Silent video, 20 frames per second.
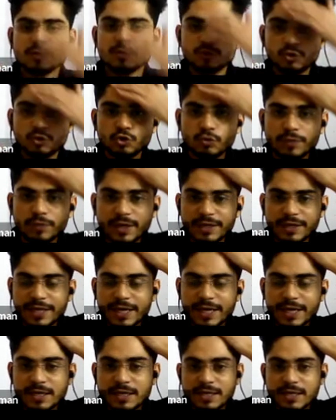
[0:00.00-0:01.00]
So you will
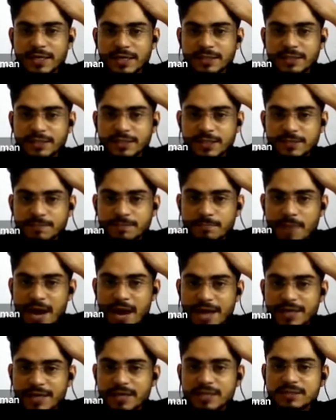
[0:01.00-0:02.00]
take this
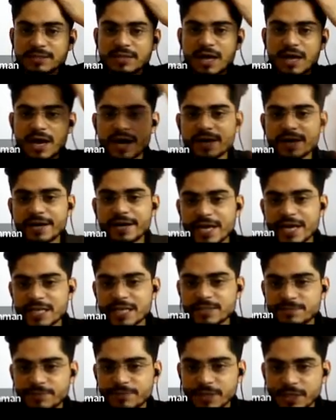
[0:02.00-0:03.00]
minus r
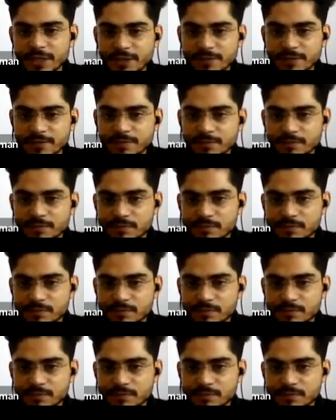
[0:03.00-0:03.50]
as b,